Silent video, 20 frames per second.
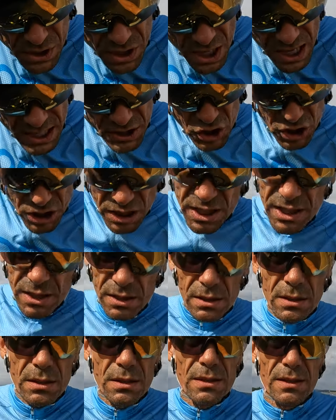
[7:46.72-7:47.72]
gushing
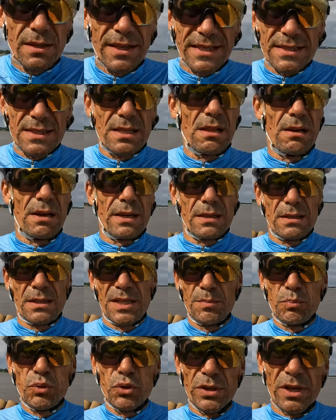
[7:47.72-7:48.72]
in, that's like
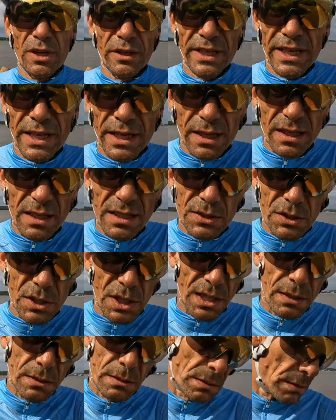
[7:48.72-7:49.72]
putting on the air
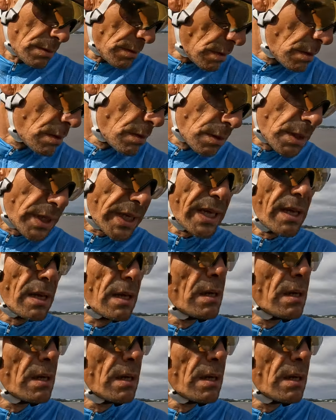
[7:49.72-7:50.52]
conditioner. There.